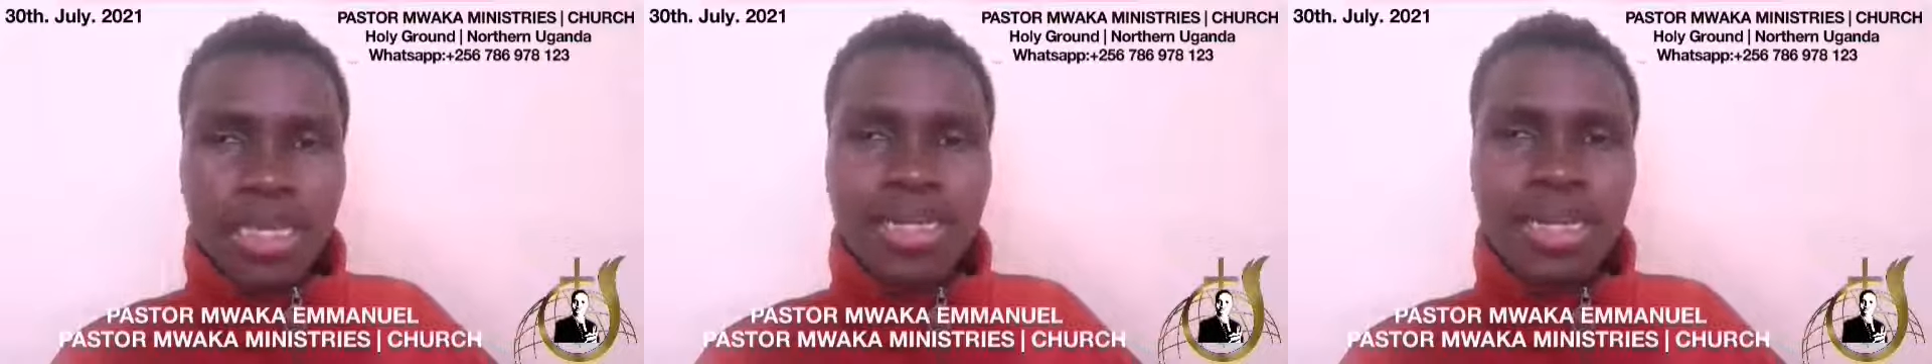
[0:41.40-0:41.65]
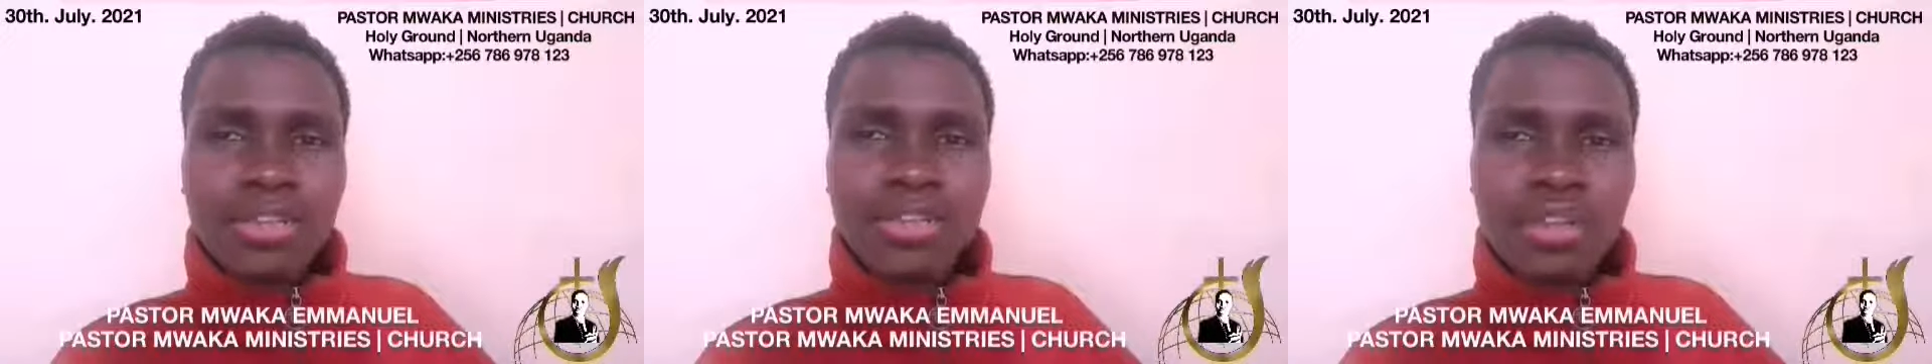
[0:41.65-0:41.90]

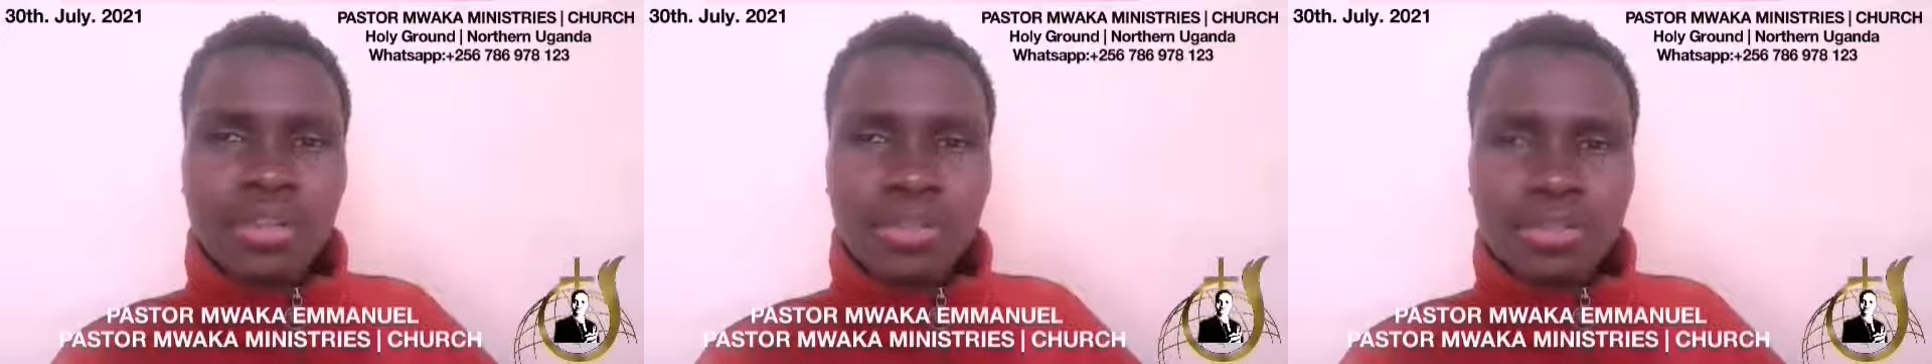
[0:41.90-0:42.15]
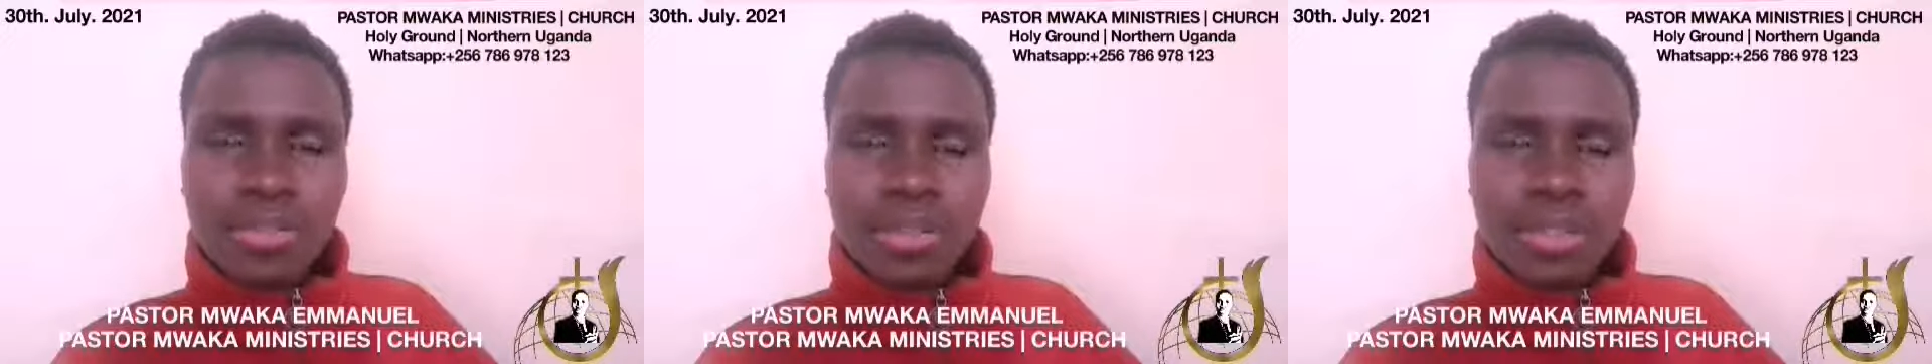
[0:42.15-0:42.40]
They that
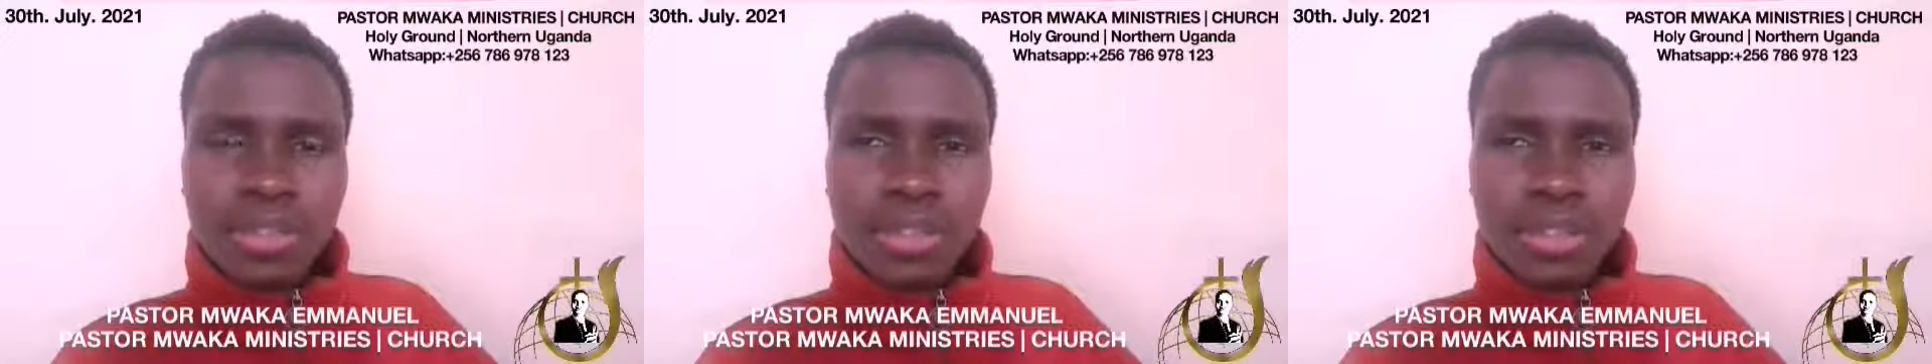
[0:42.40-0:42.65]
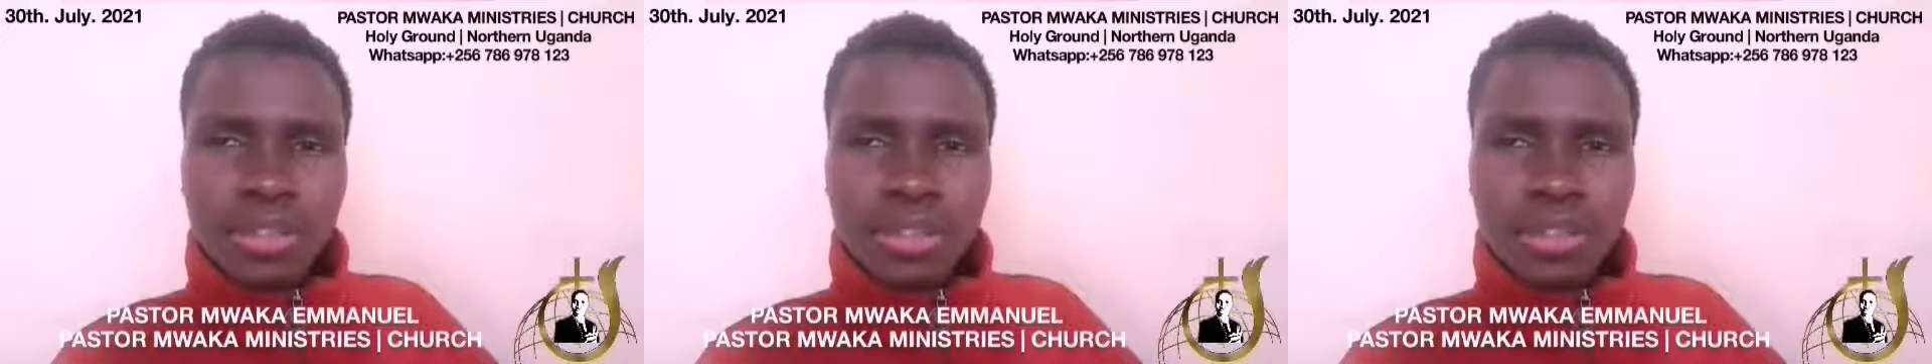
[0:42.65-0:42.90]
know,
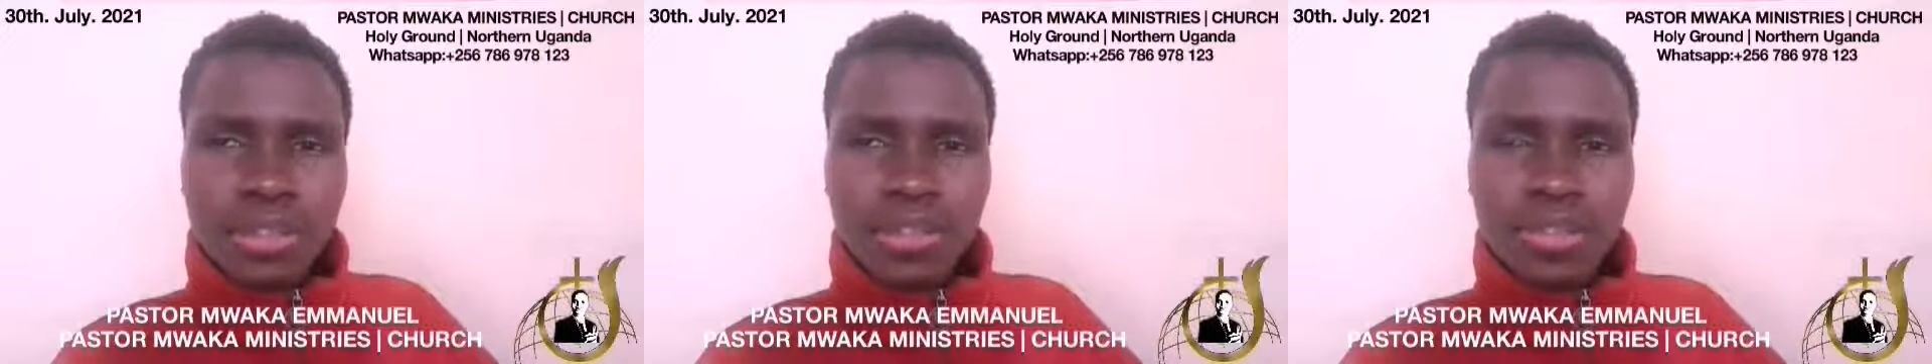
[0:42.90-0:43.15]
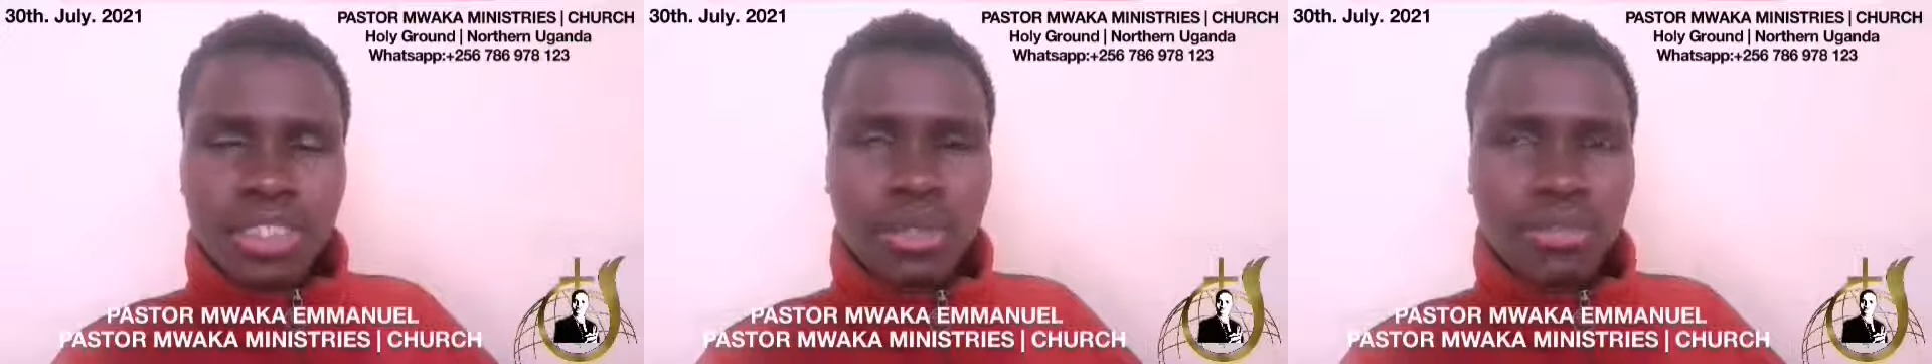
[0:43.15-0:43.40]

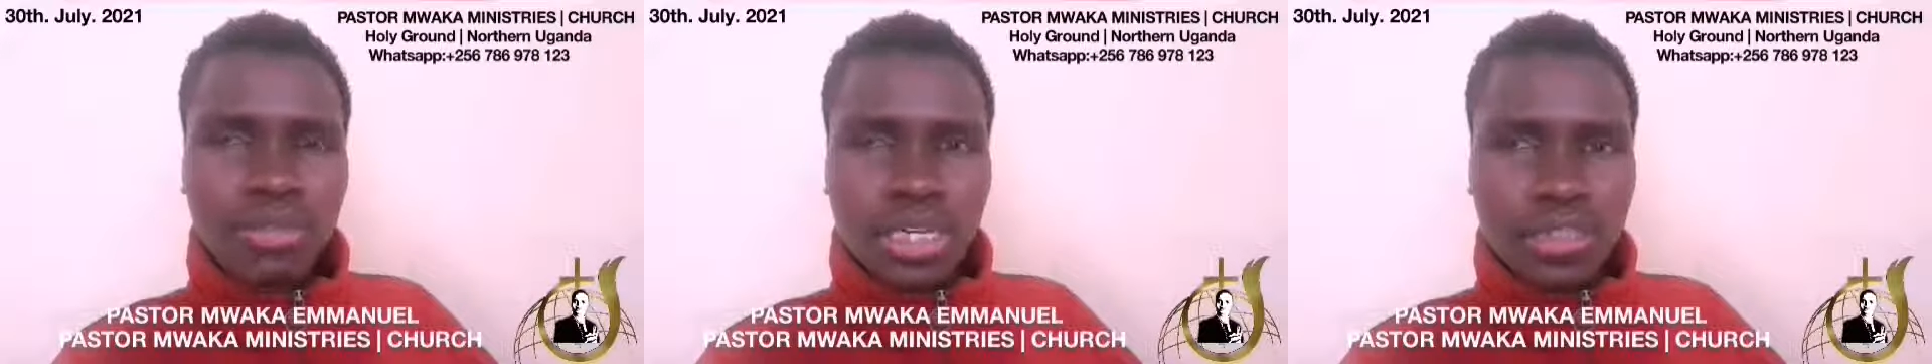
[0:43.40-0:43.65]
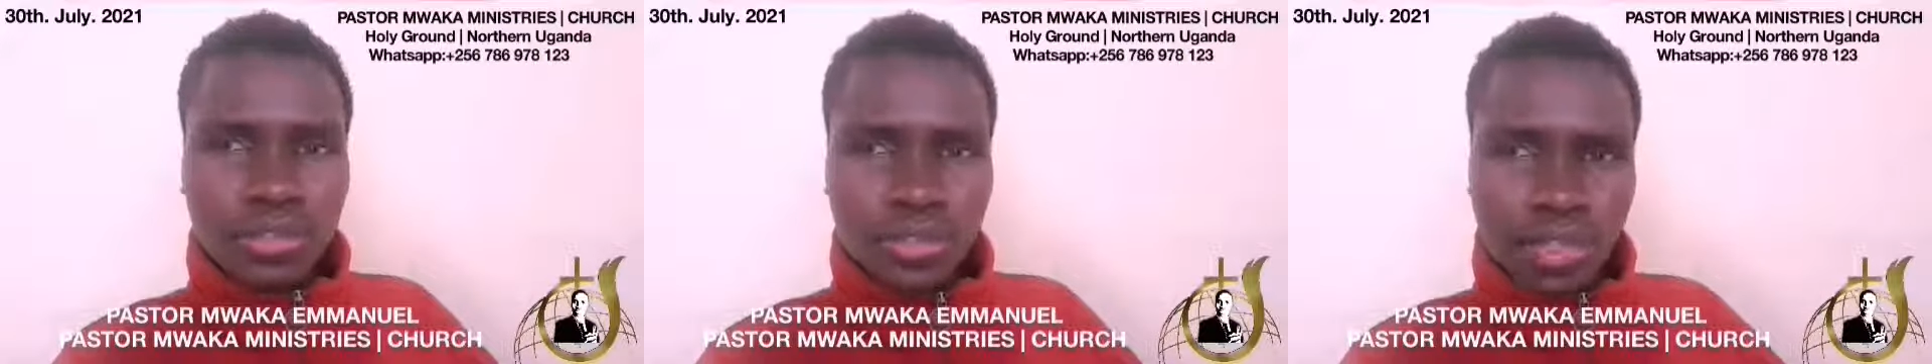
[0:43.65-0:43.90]
which I'm
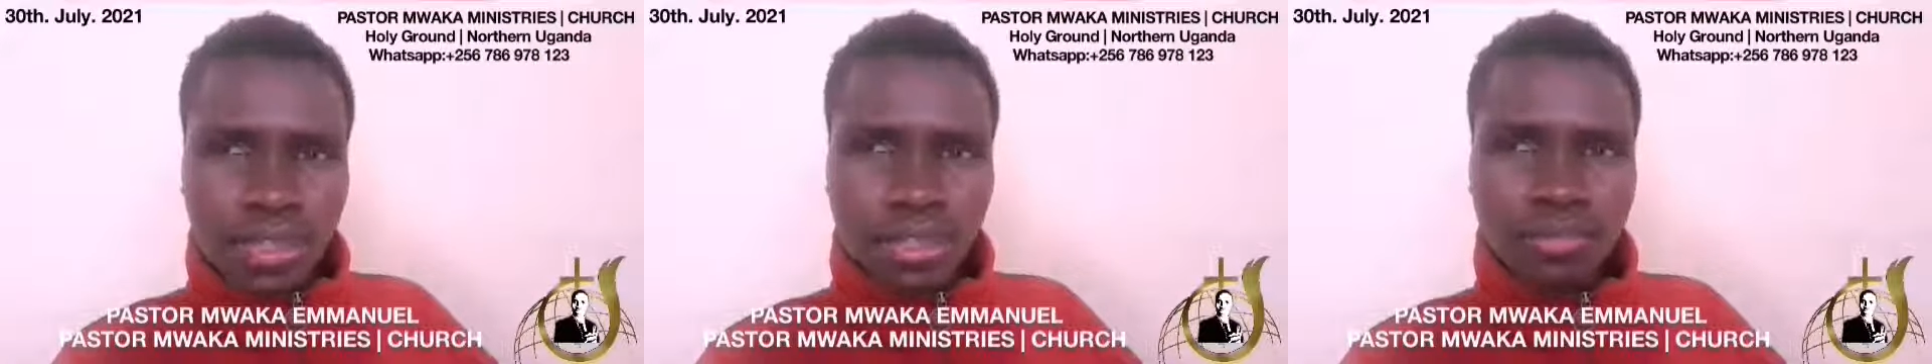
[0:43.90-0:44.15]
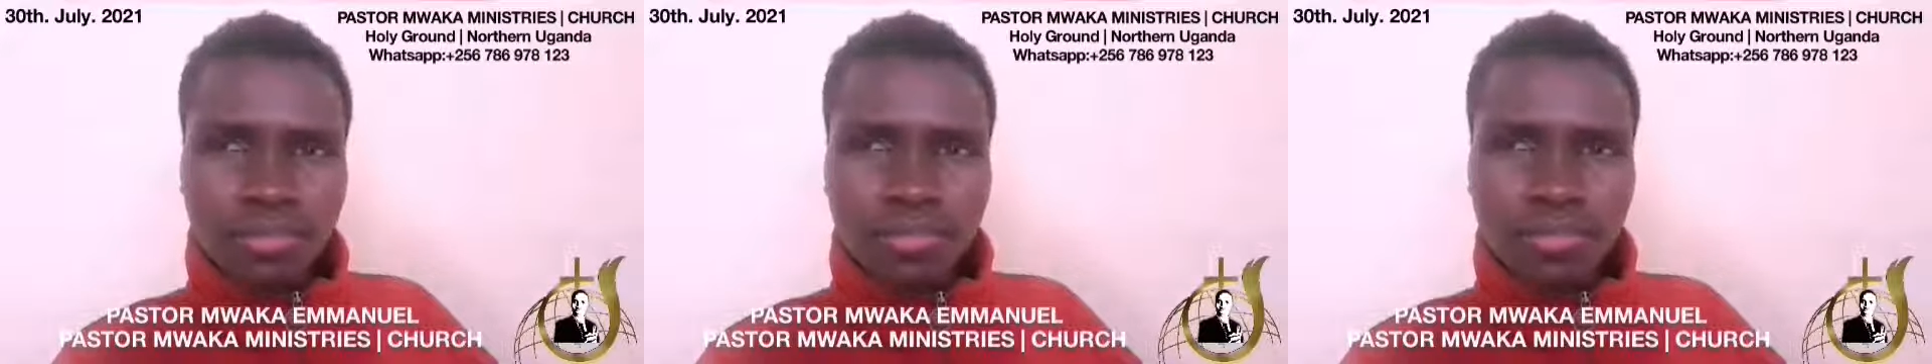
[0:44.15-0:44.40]
trying to
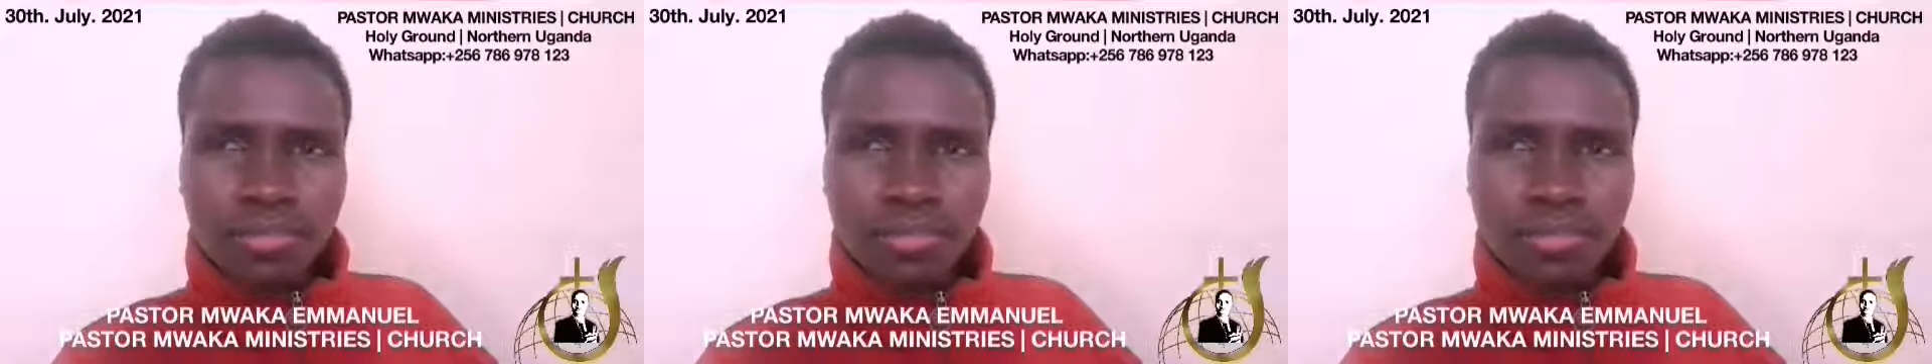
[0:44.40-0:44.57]
say,